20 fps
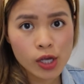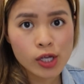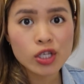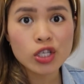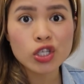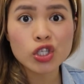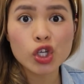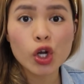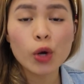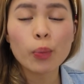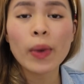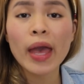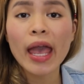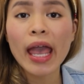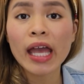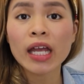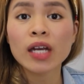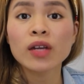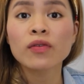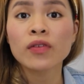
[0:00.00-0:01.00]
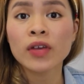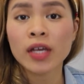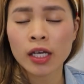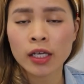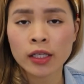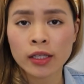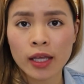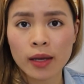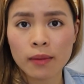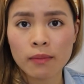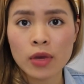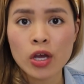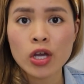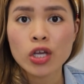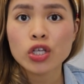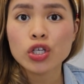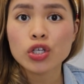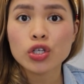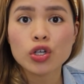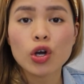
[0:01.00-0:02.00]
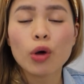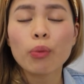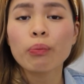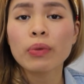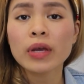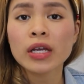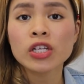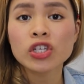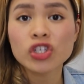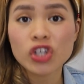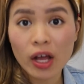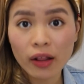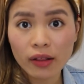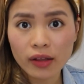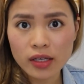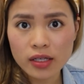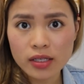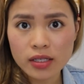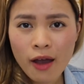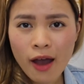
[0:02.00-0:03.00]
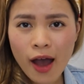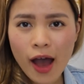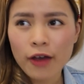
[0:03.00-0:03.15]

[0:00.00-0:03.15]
Stop envying them. Stop being jealous.